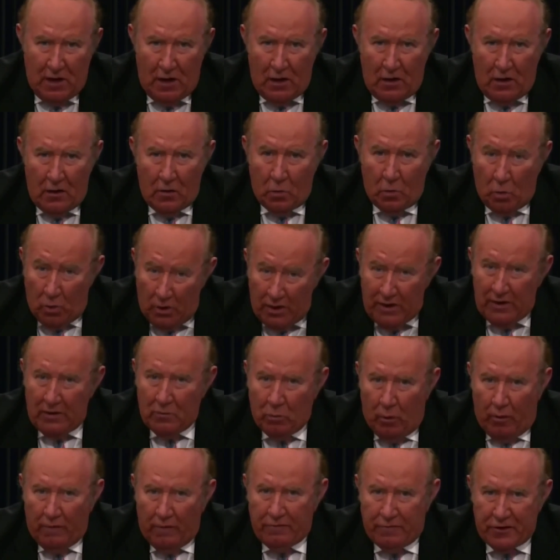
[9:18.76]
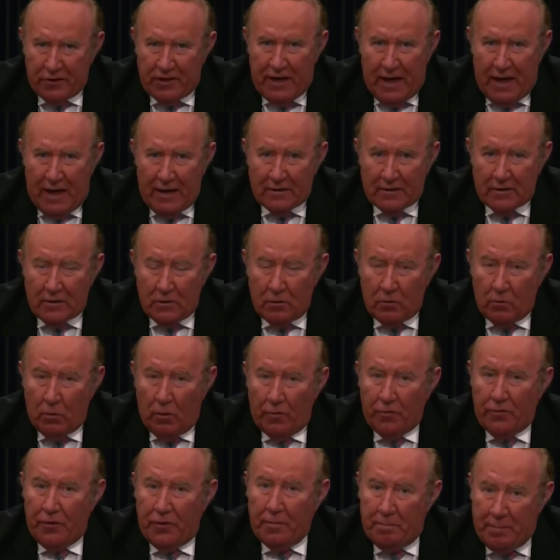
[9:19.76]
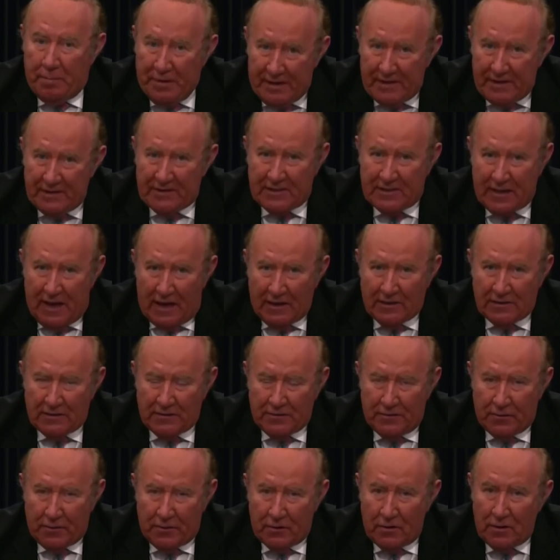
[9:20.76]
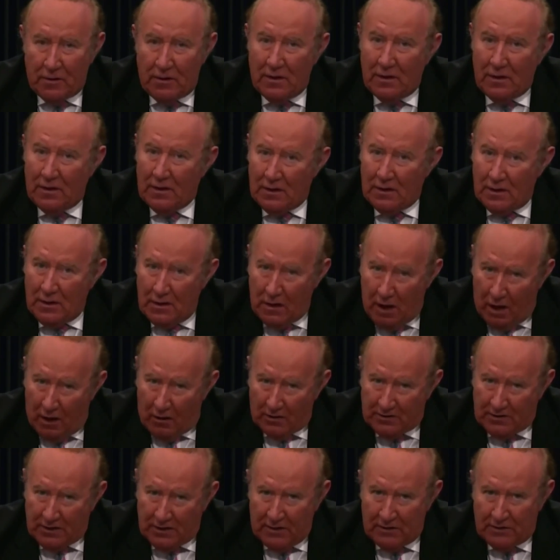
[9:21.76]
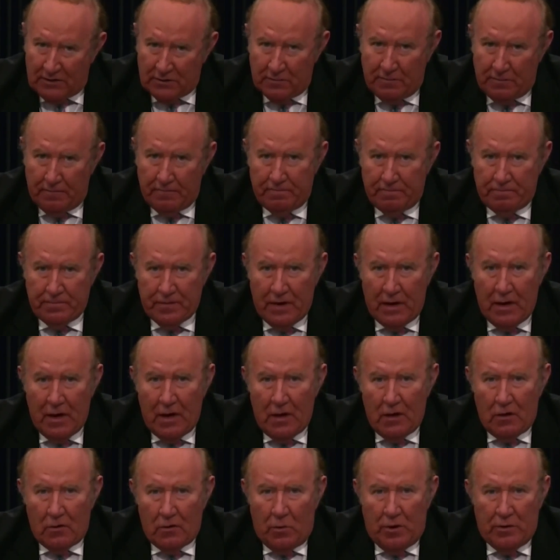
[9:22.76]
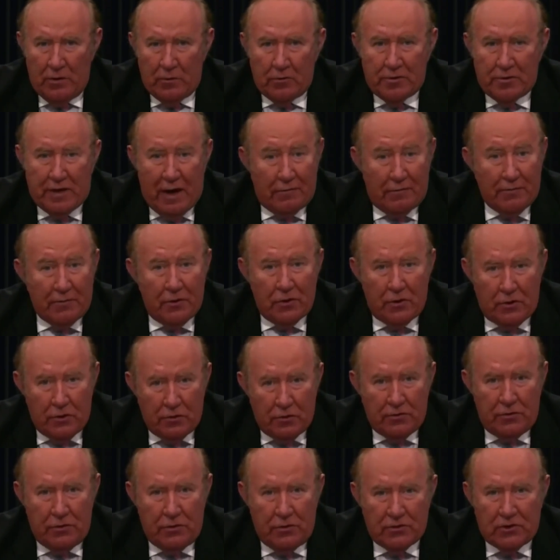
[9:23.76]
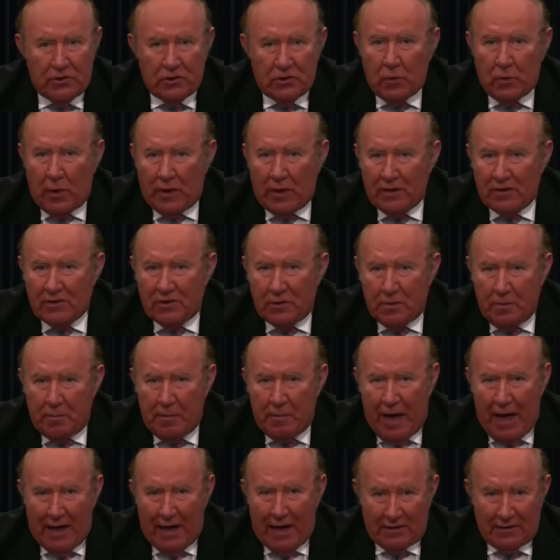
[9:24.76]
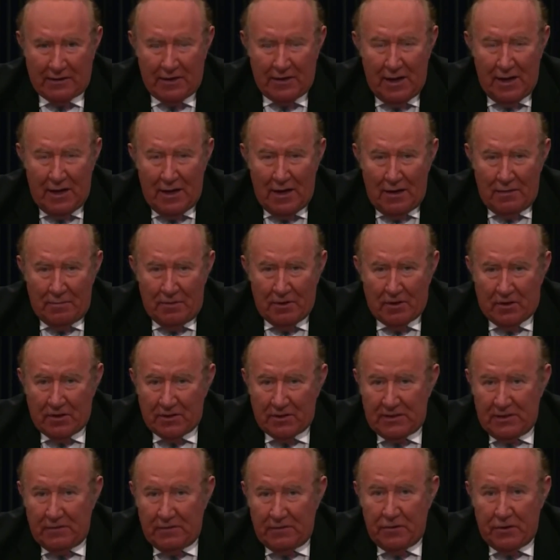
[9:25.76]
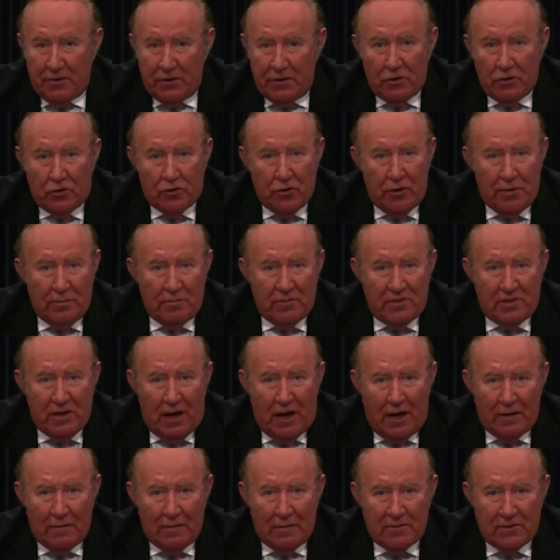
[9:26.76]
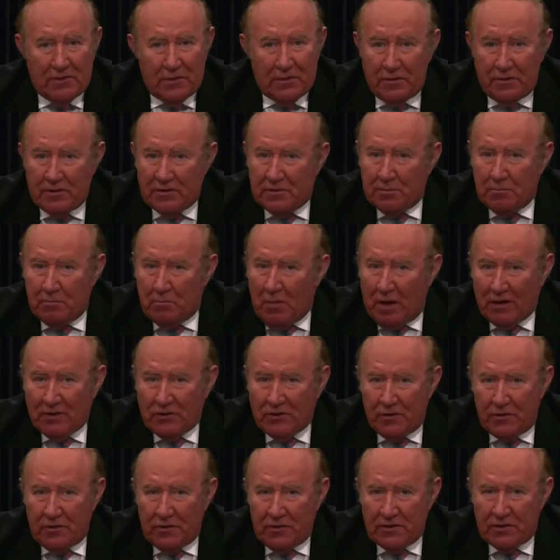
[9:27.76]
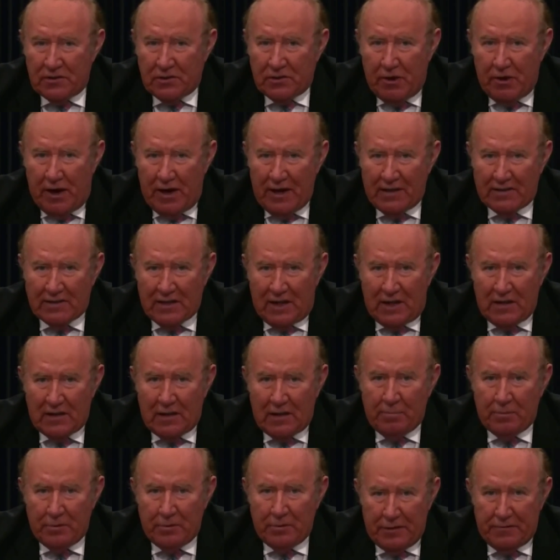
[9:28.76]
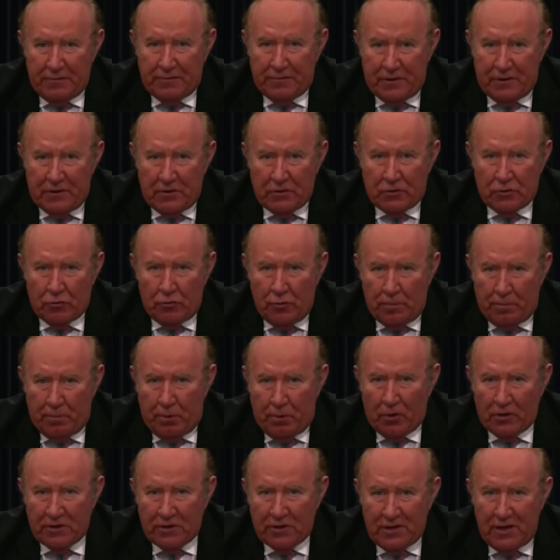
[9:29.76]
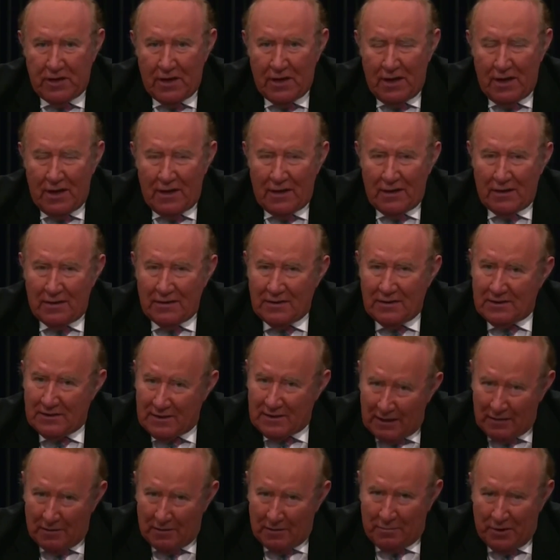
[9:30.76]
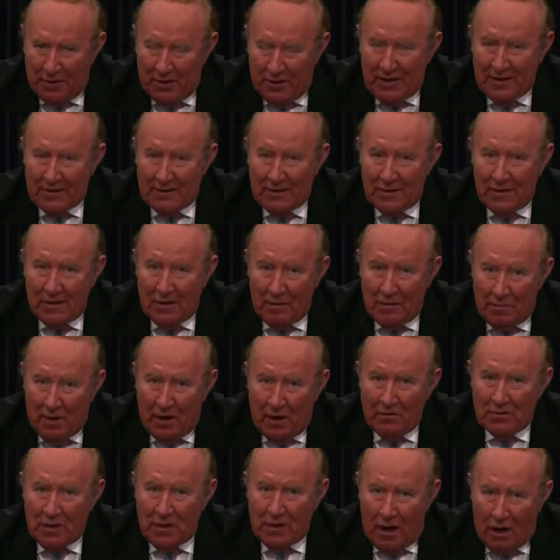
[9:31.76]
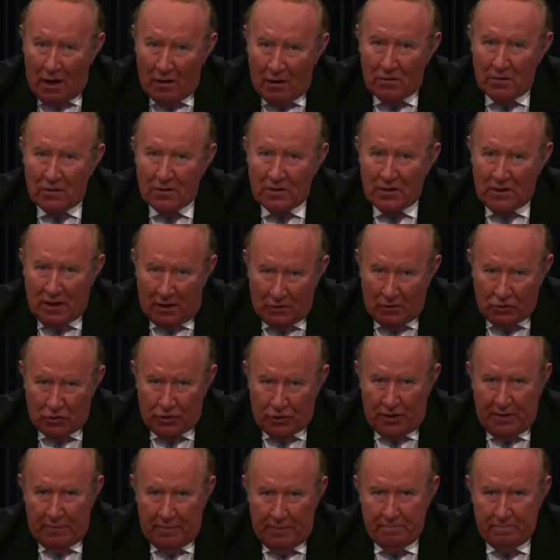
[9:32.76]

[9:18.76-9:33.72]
We won't forget what the B stands for in our title. We will cover the good news as well as the bad, because even in grim times, there is much that is great and uplifting to report and celebrate about our country.